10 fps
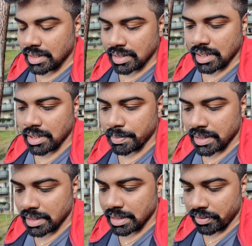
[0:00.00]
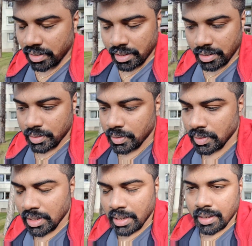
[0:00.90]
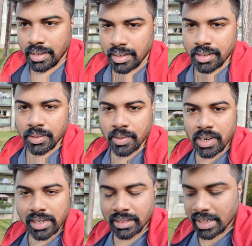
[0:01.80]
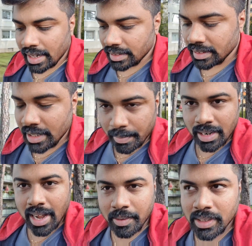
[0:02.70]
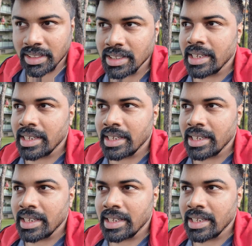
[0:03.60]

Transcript: it's a little bit difficult to uh, you know, understand the German language,